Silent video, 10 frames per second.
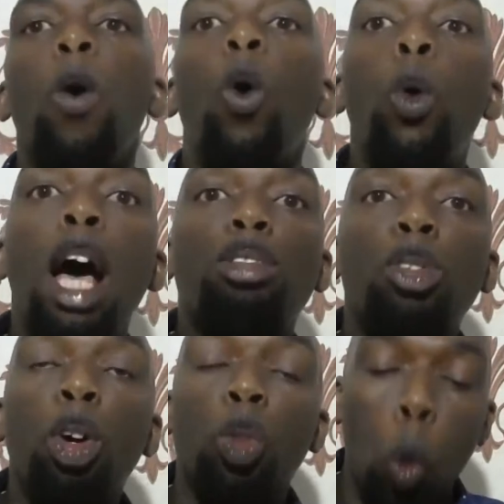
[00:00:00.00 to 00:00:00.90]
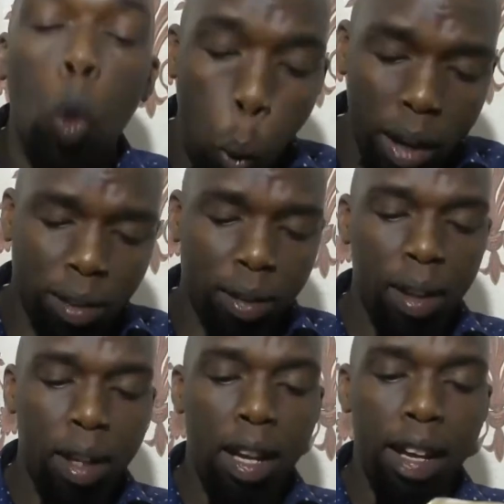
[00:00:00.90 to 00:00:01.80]
who does not waste
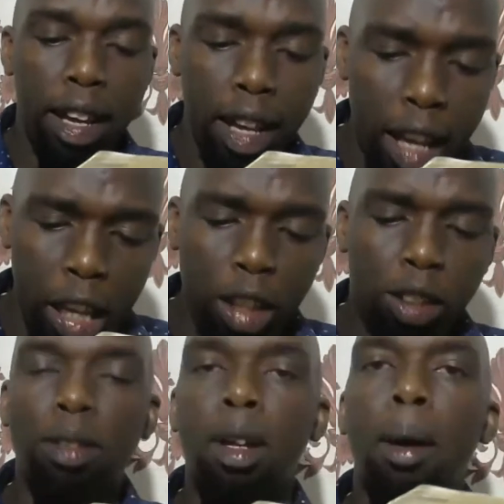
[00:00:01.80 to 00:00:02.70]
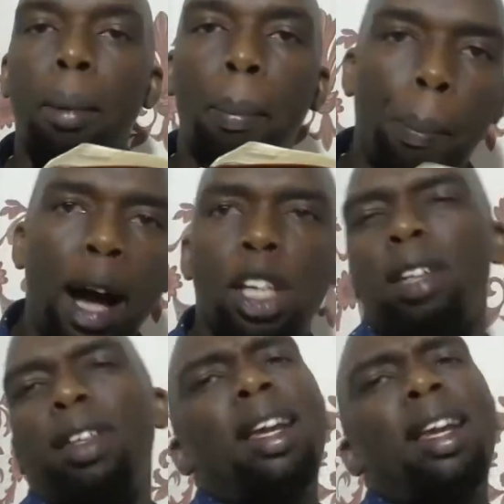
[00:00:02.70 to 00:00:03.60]
his
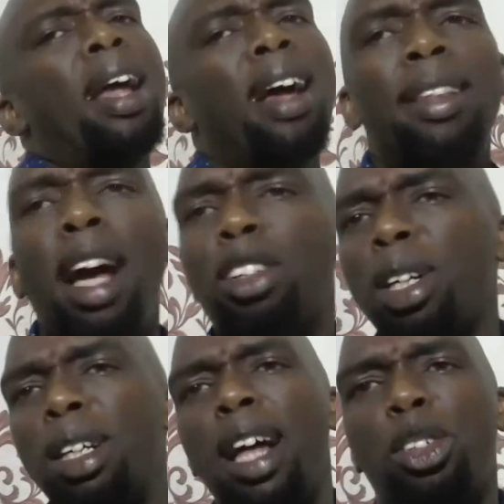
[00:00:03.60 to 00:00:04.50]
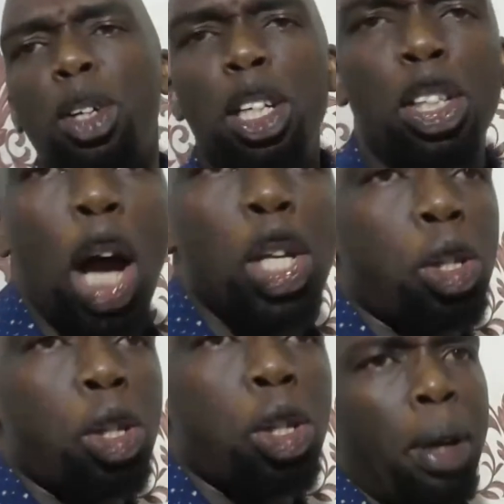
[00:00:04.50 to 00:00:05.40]
punches. And that really
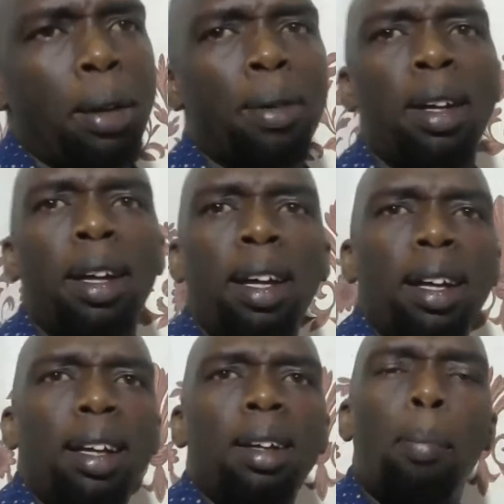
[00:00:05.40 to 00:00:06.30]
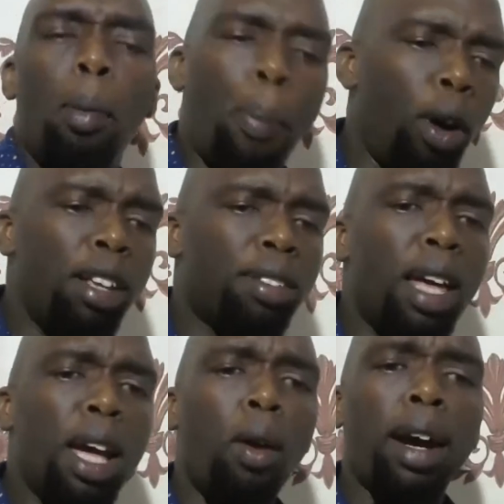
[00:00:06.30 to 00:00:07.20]
touched me. Paul is
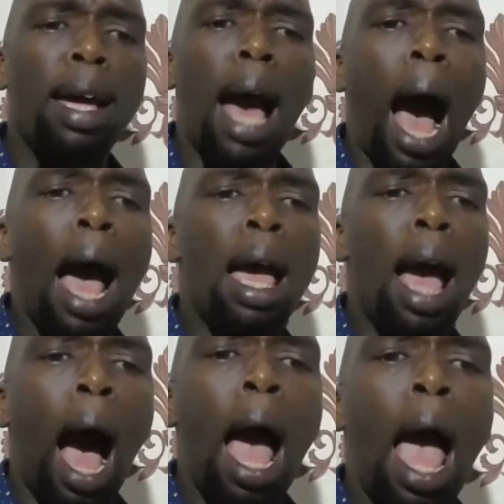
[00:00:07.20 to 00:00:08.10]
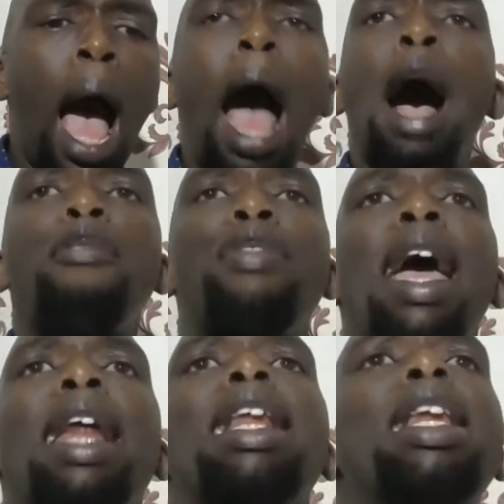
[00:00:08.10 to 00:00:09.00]
saying, okay, I have
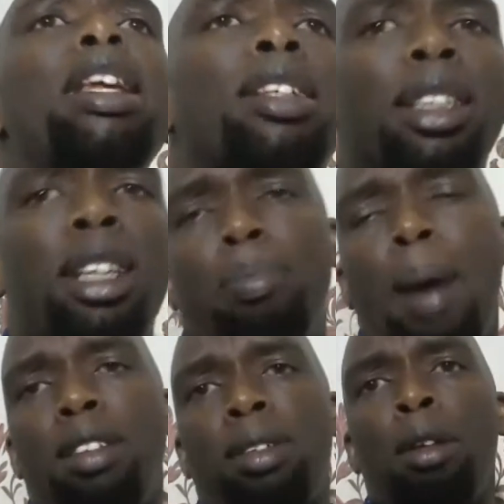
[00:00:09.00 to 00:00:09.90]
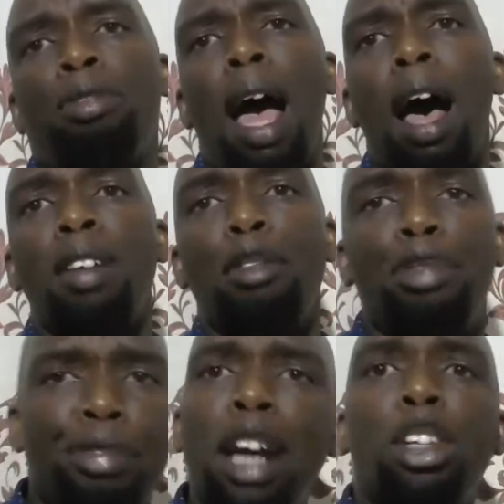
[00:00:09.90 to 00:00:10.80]
enlisted myself as a
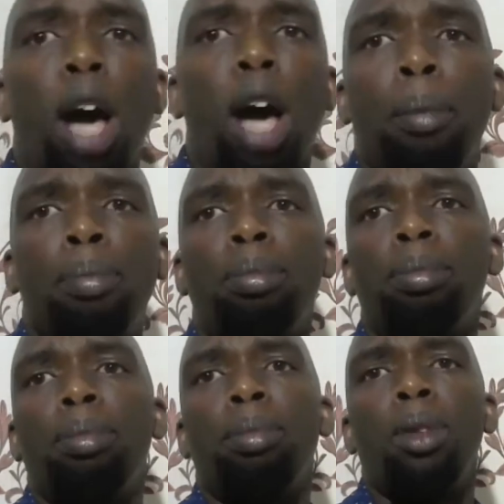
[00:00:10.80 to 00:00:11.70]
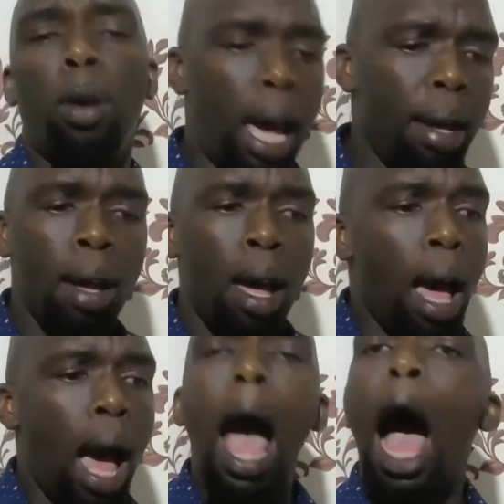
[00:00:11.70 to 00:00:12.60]
fighter. Okay,
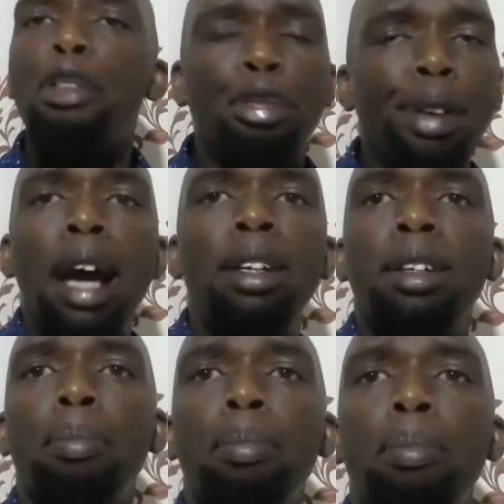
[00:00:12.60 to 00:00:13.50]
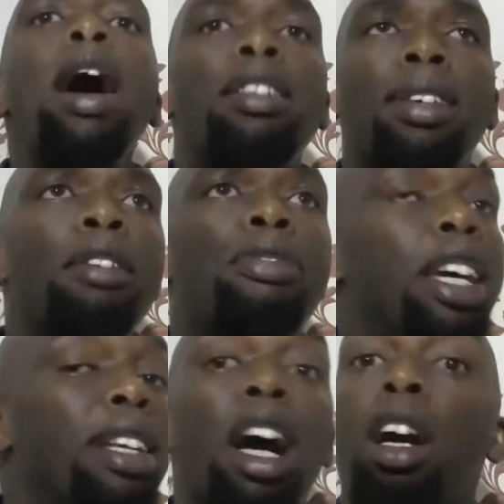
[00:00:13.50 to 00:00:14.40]
I find myself
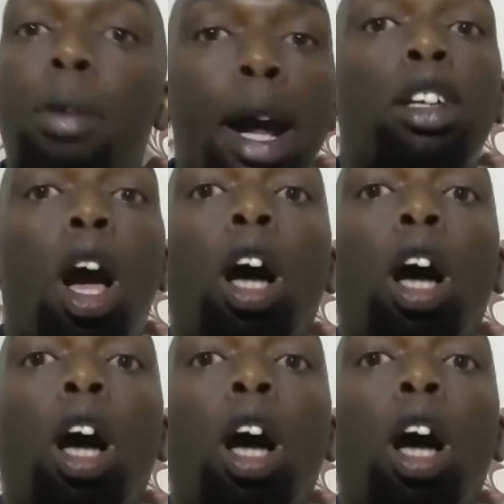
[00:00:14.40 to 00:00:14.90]
in a great